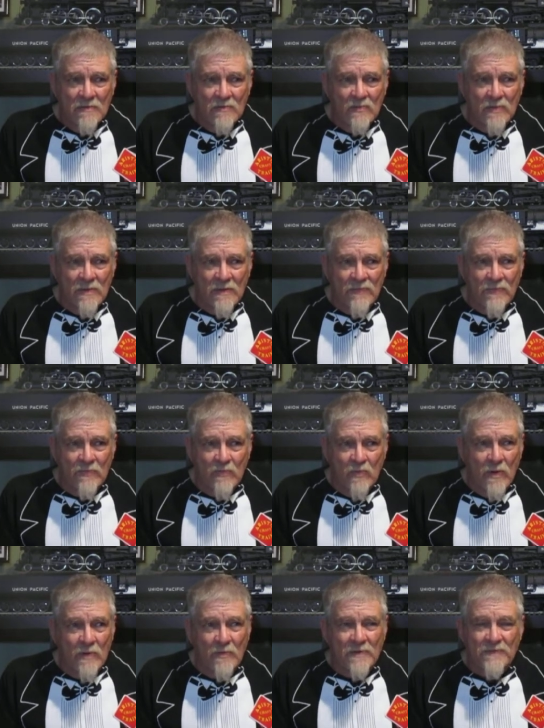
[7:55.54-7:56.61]
with
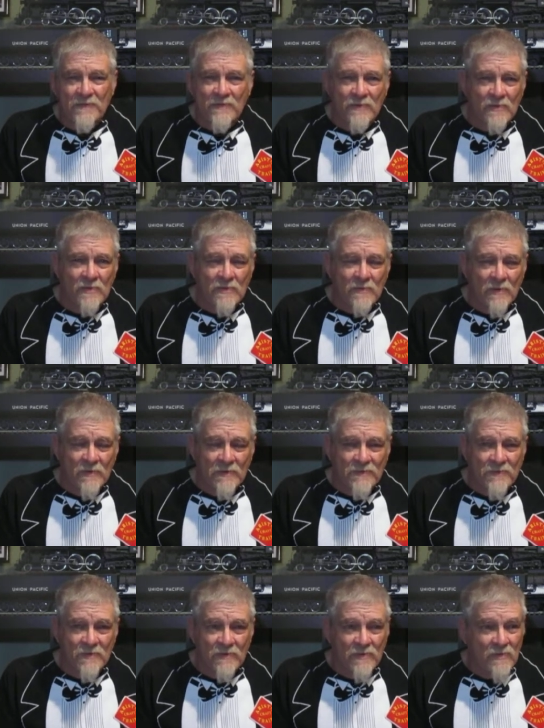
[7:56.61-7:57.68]
what we should do or what we
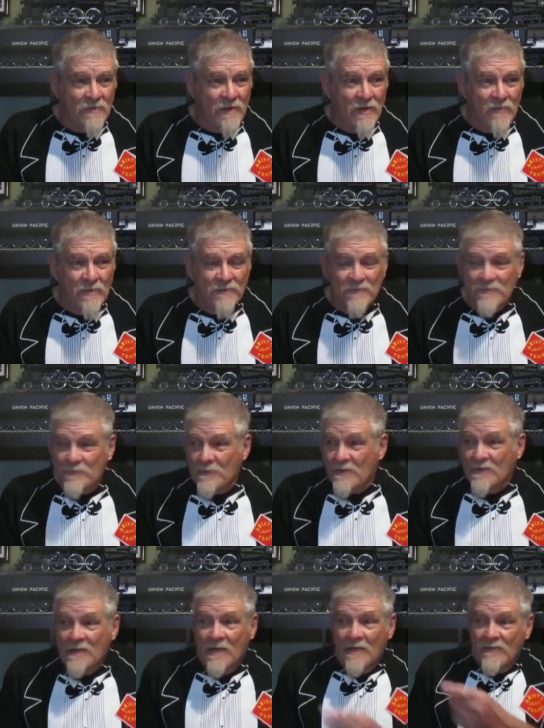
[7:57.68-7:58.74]
shouldn't do or how we should
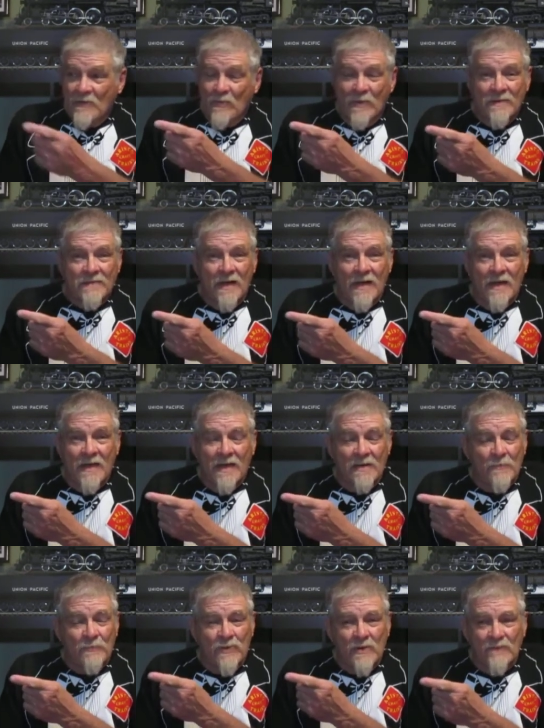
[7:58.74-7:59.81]
spell it. The one guy had
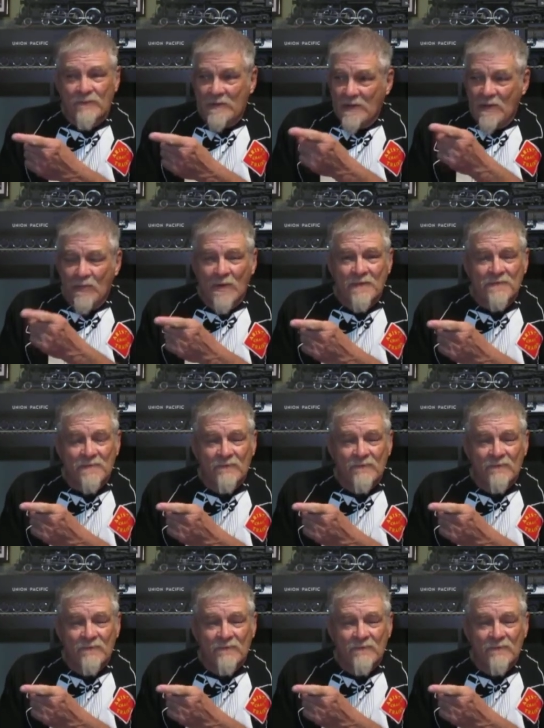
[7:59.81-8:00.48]
a perfect, I watched